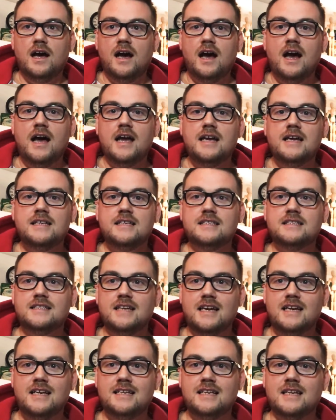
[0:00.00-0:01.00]
I
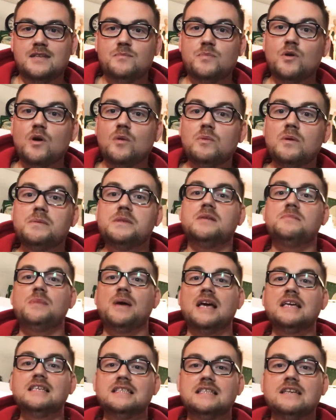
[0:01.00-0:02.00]
decided probably the
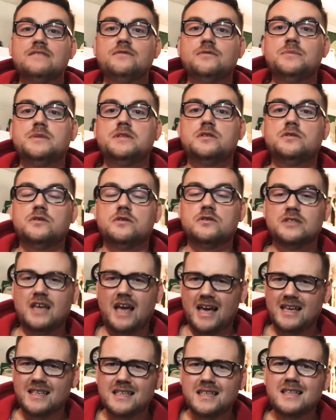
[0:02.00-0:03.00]
best thing for me to do, because
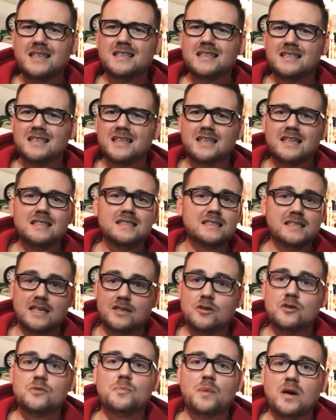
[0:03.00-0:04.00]
it's a
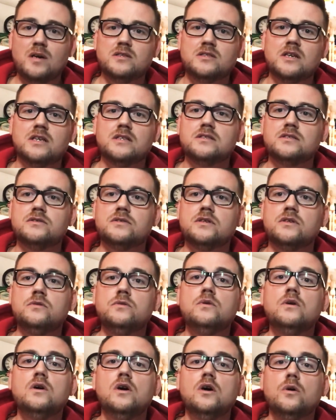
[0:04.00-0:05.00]
considered purchase. You
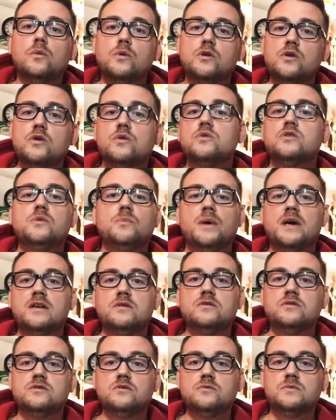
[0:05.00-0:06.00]
know, when you go to buy a
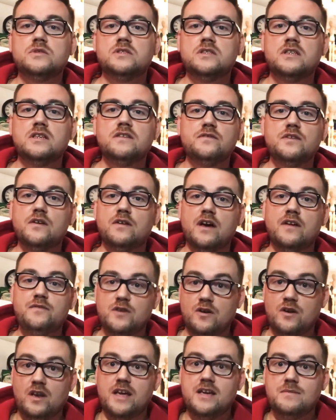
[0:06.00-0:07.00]
new sewing machine, if
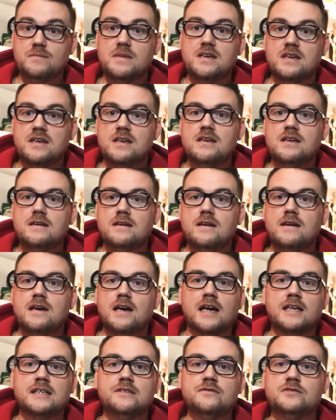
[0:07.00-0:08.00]
you're like me
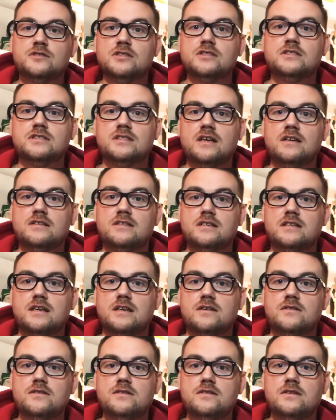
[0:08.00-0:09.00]
and you've just started
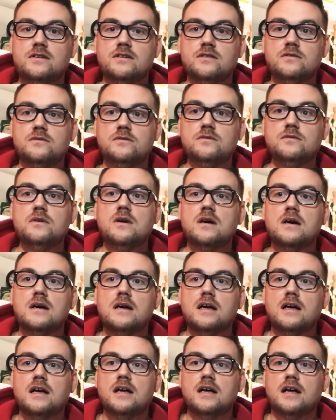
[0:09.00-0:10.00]
out, you know,
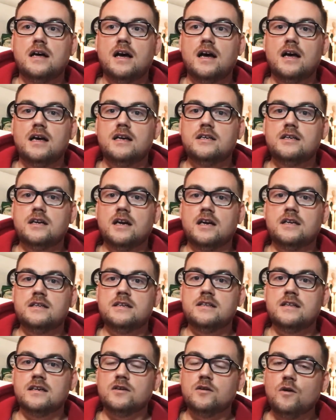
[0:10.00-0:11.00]
and you
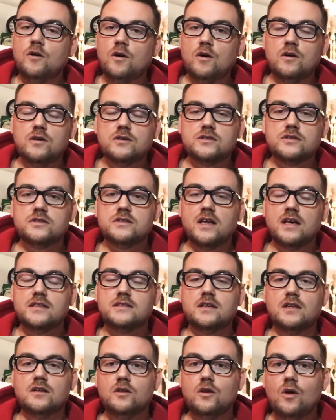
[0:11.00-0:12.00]
think, gosh,
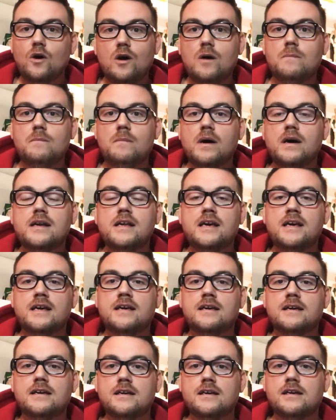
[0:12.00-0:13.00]
that's a lot of
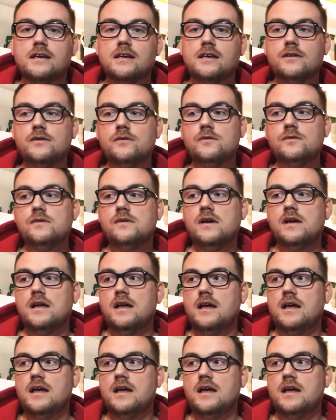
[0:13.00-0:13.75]
money, you know,